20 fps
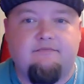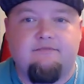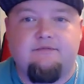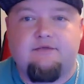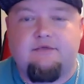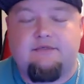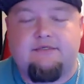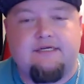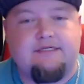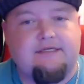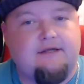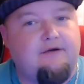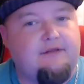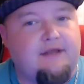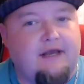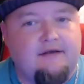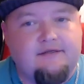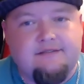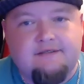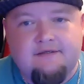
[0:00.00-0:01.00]

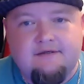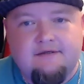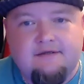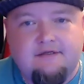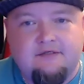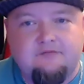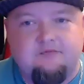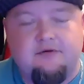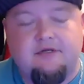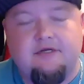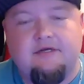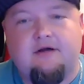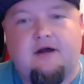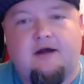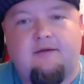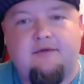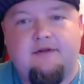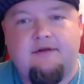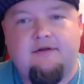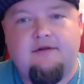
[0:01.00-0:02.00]
600,000 is pretty
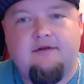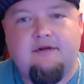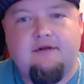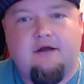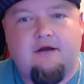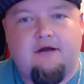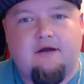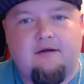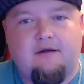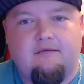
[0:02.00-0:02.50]
common uh,